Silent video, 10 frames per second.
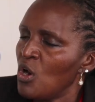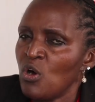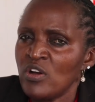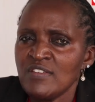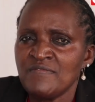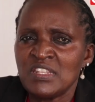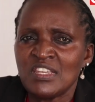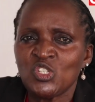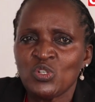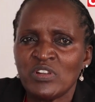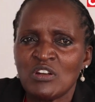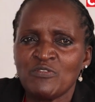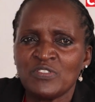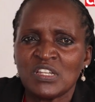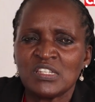Or even the children
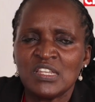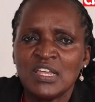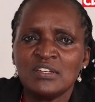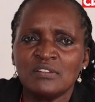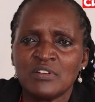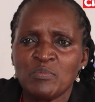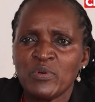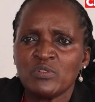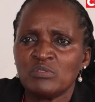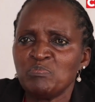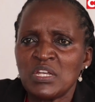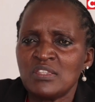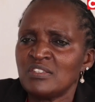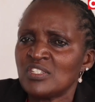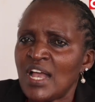officer saying, "Repos, pick
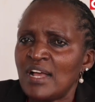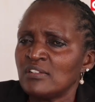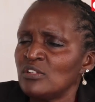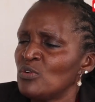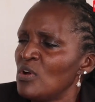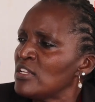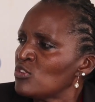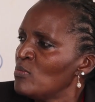this child." You know, it's